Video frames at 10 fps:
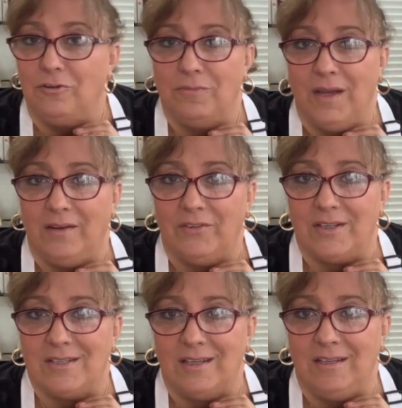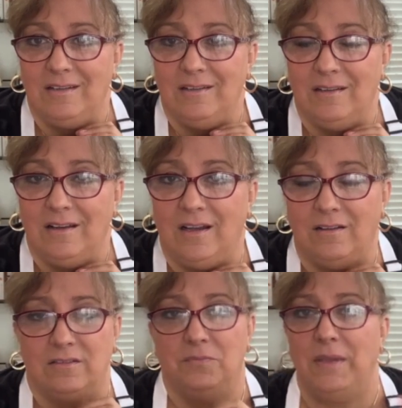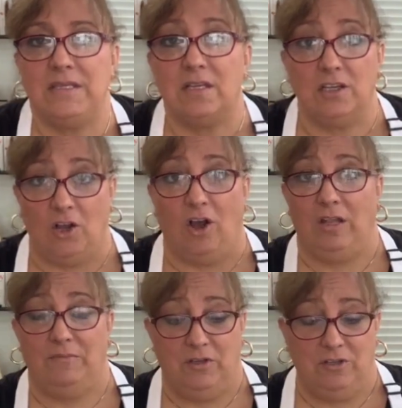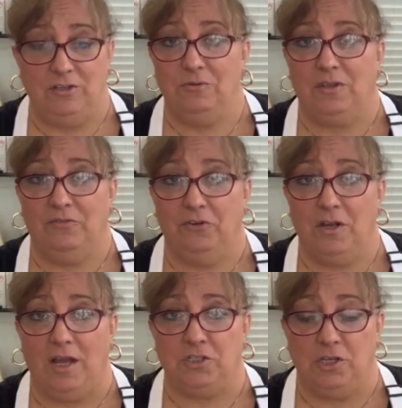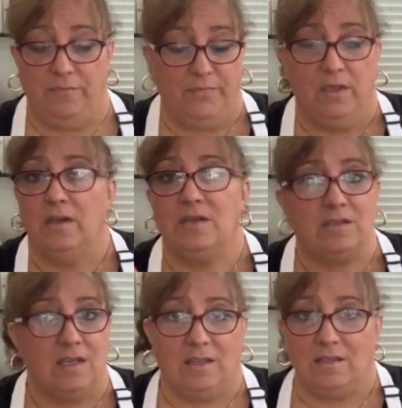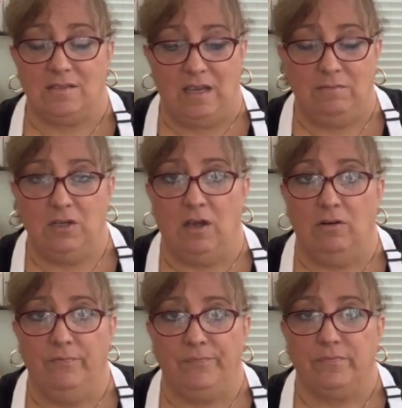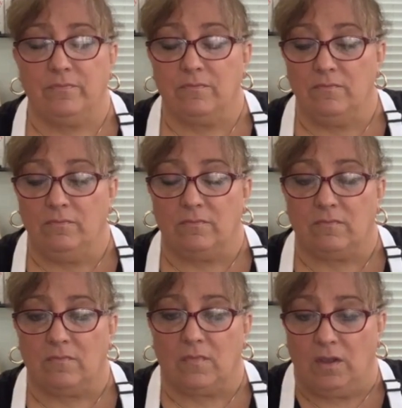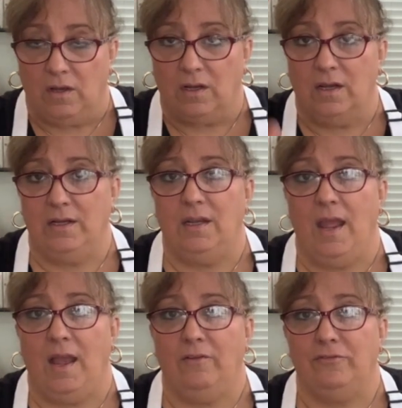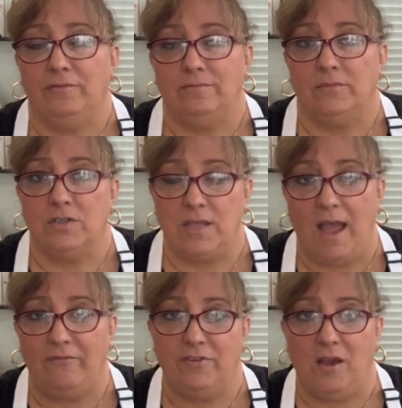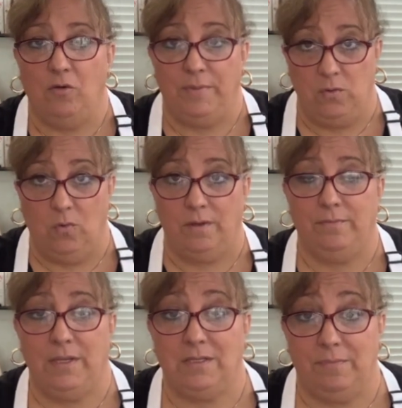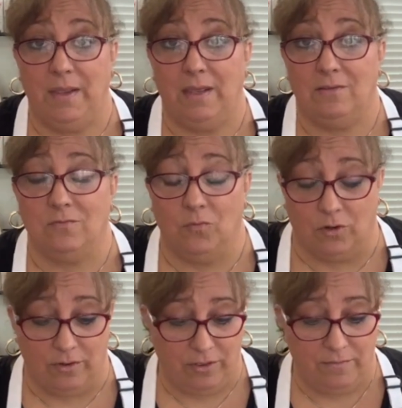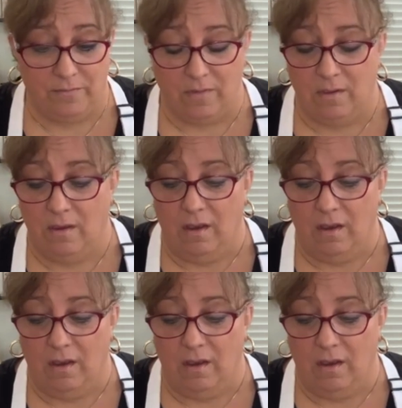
So I'm kind of excited. Uh, so basically all I'm gonna do with the focaccia is take that same dough, I'm gonna cut it in half because half of that will be one pizza pan worth.